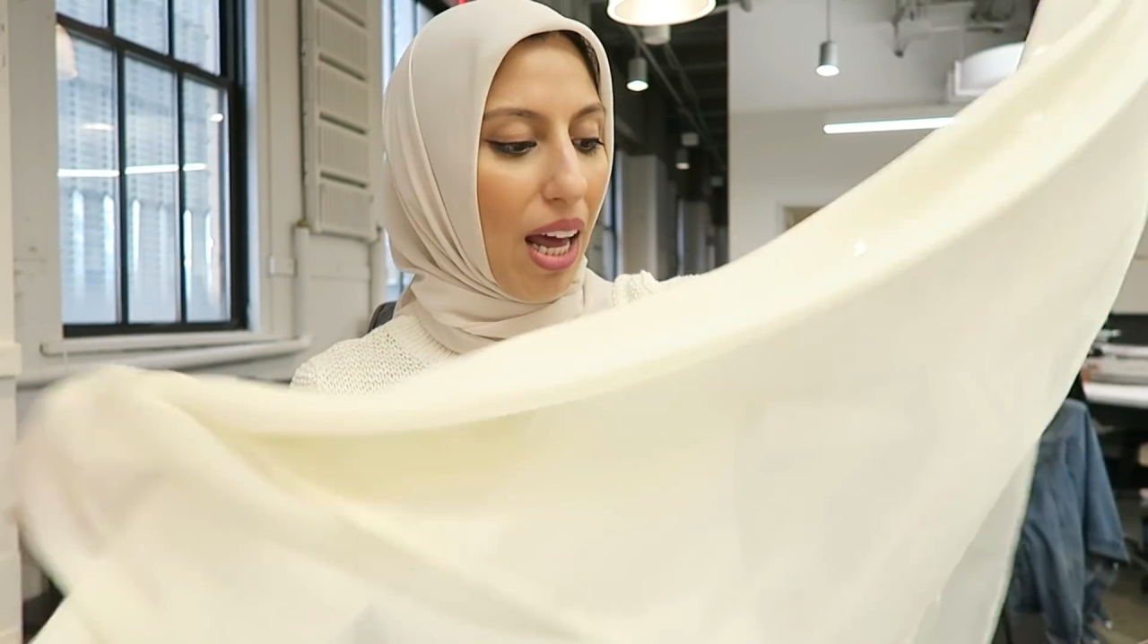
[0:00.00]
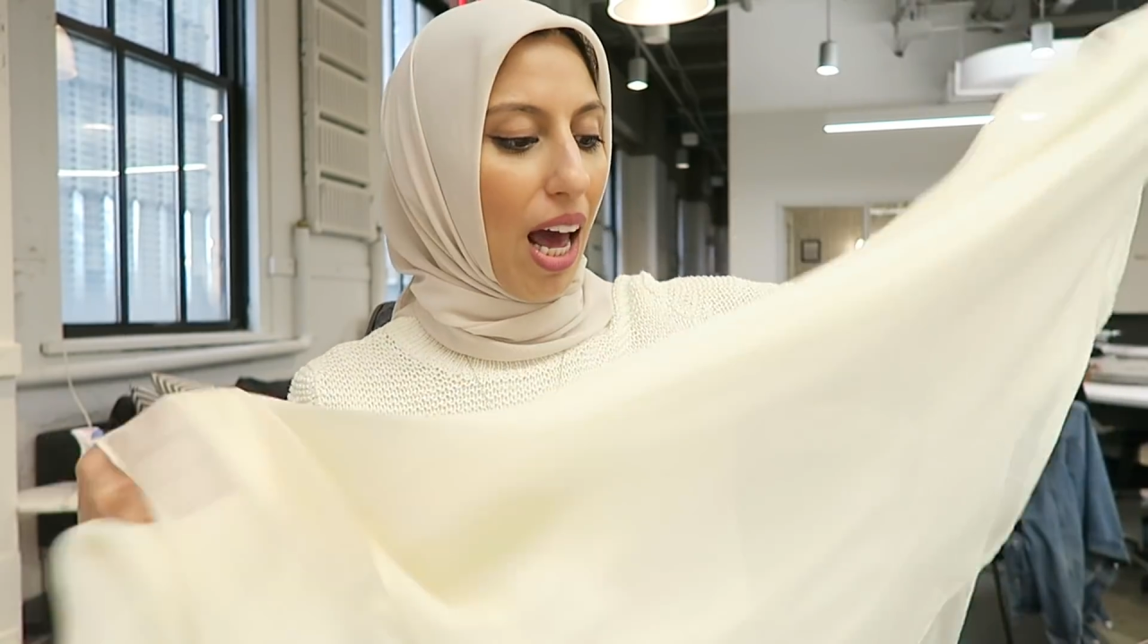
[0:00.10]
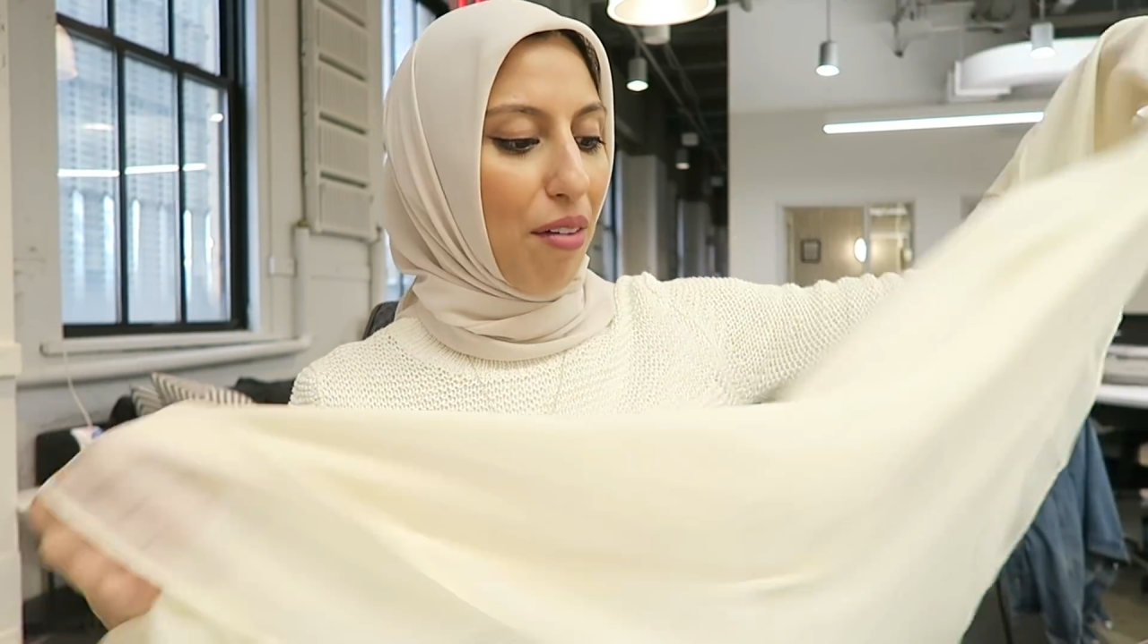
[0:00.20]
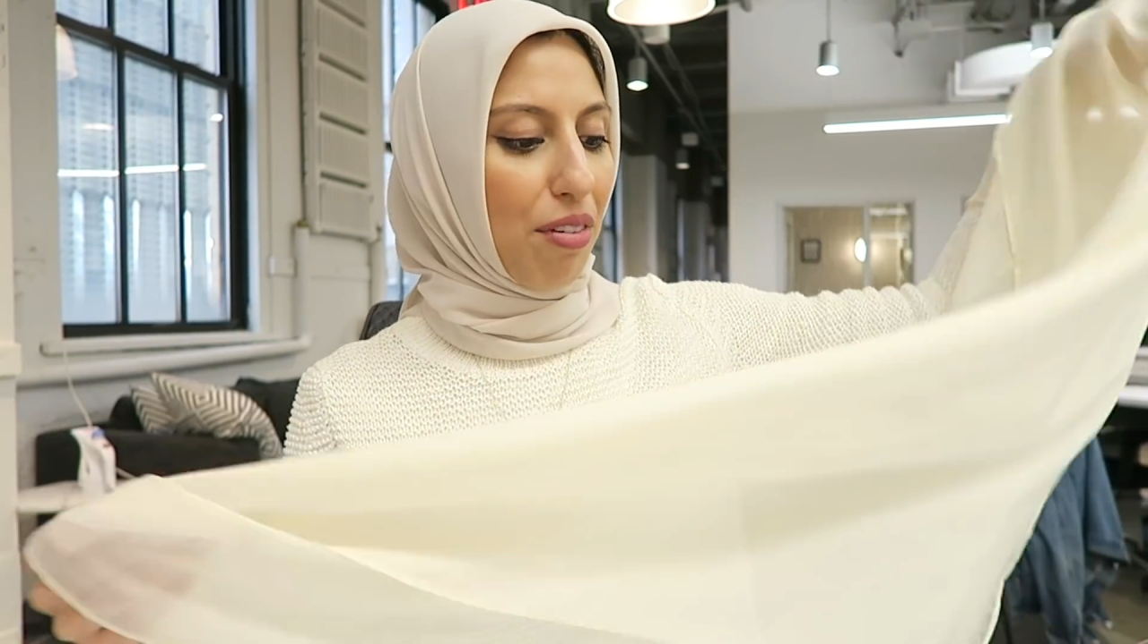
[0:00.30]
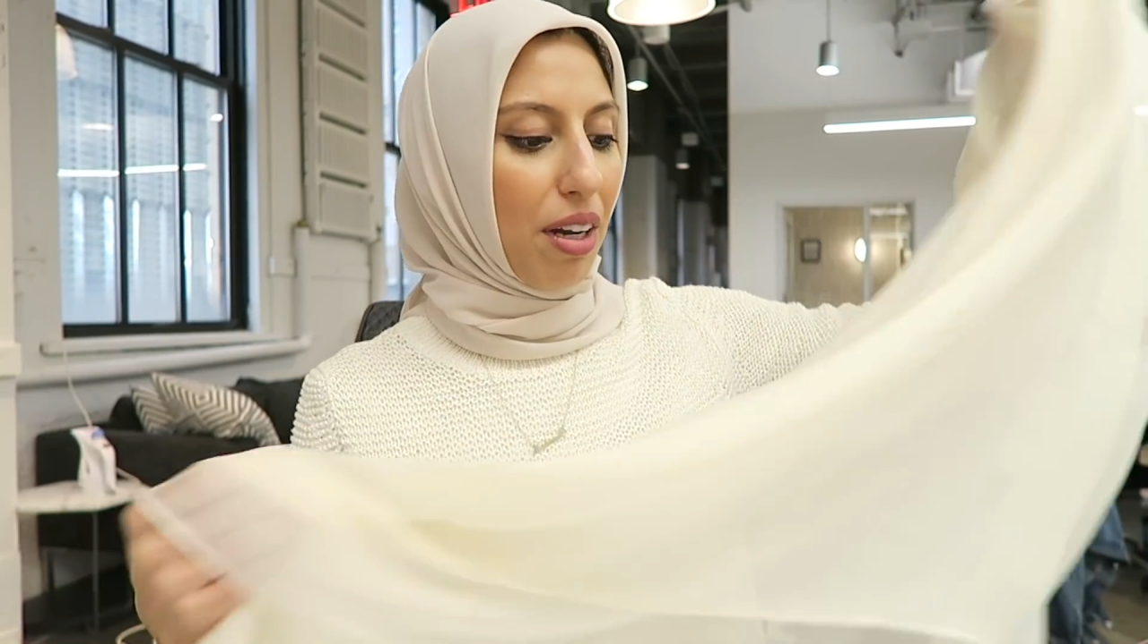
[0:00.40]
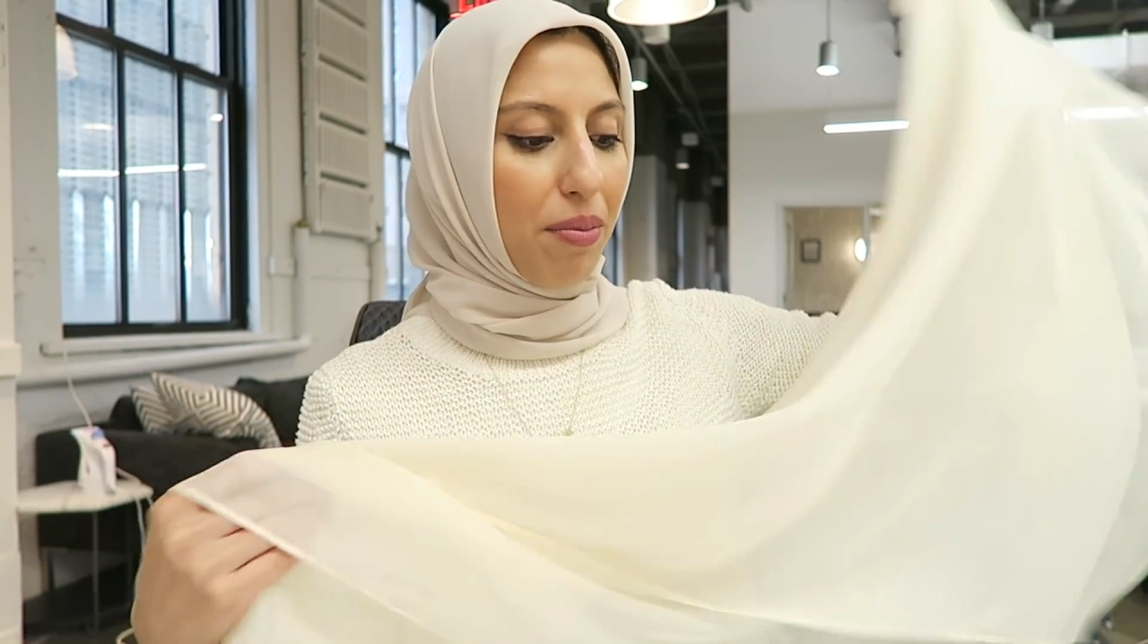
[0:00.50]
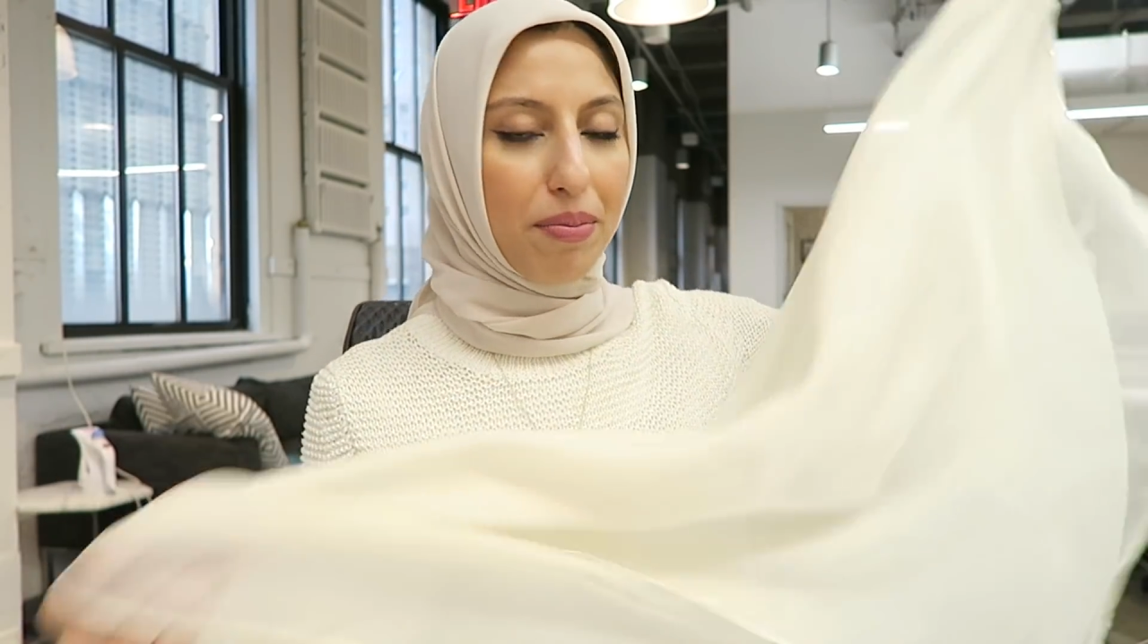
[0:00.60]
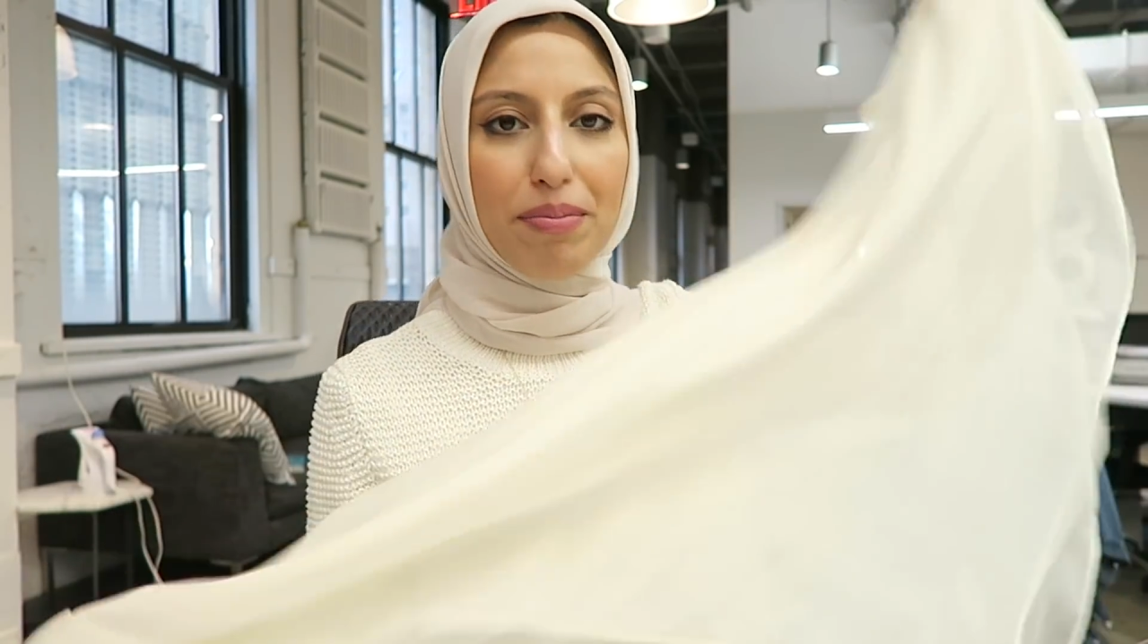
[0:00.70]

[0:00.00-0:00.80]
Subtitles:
not ivory,